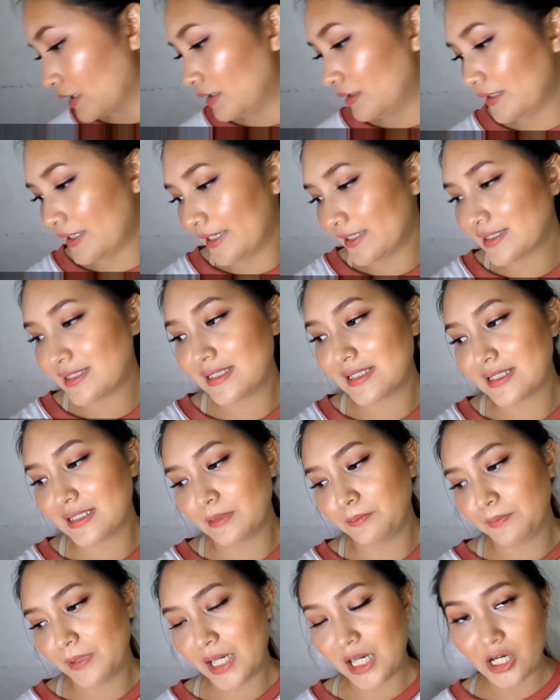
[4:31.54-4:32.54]
Next is
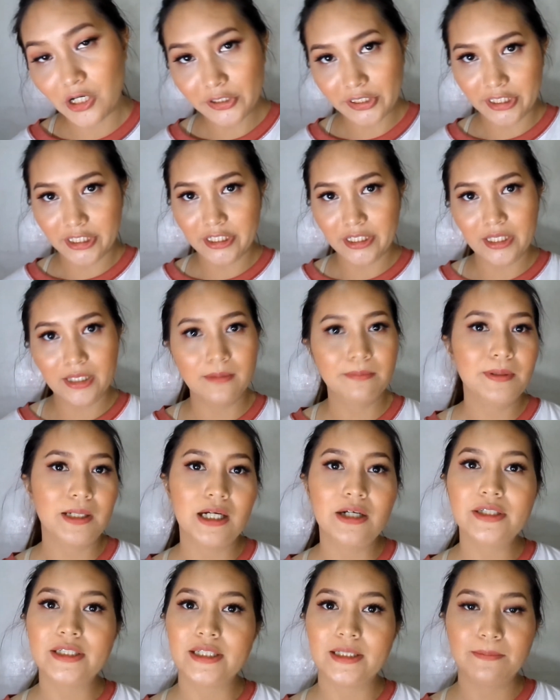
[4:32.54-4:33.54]
a powder.
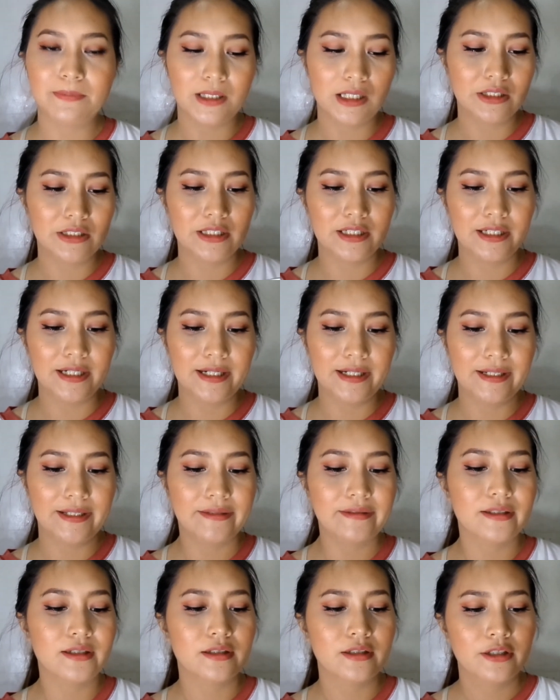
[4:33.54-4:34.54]

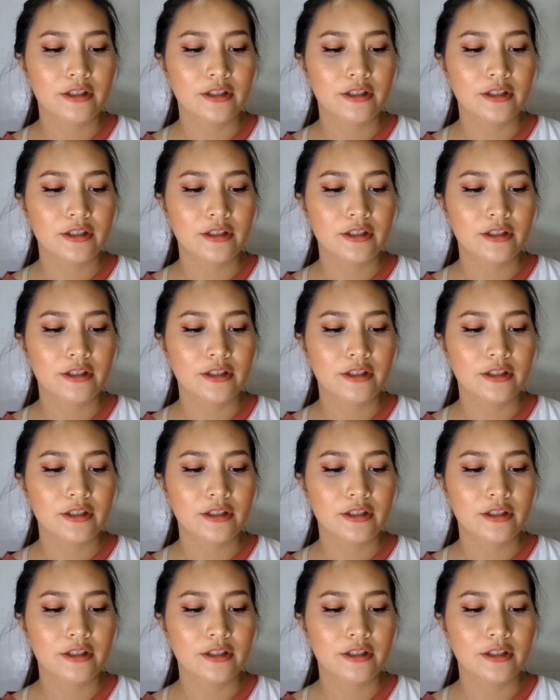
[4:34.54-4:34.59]
And